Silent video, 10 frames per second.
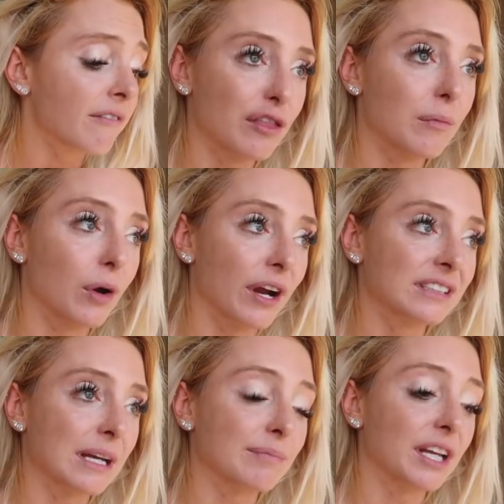The more
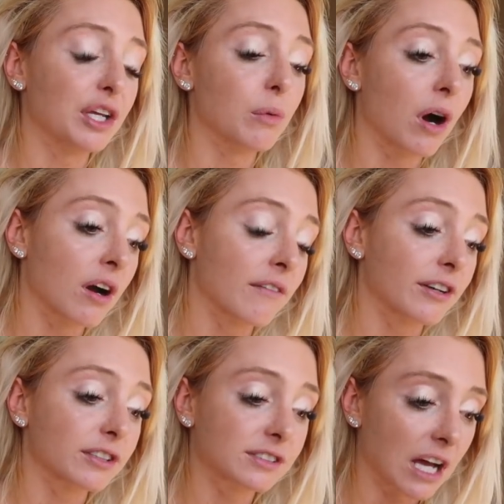accepting you are of
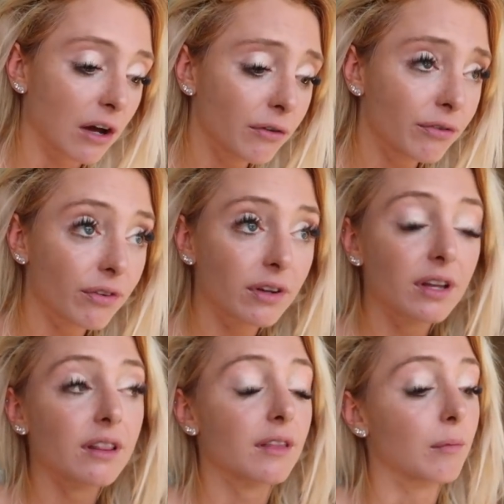yourself,
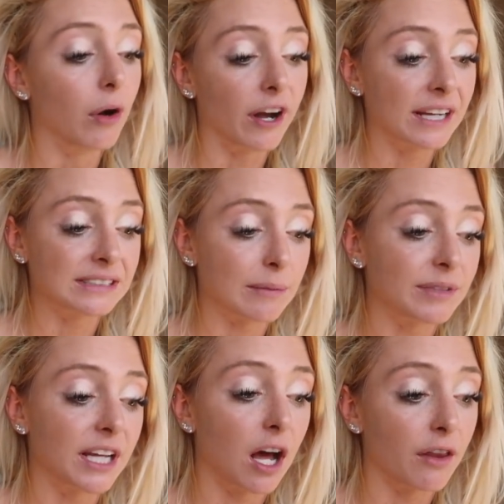the more
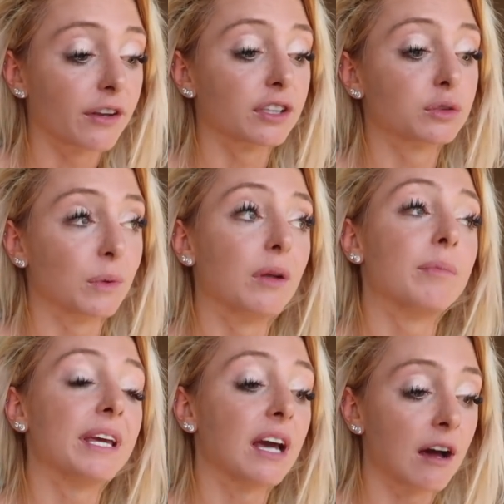accepting others will
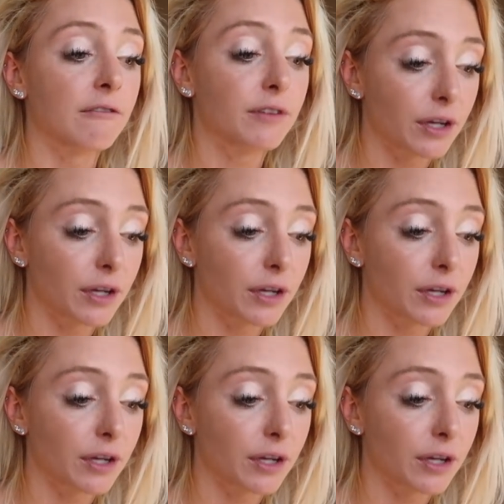be of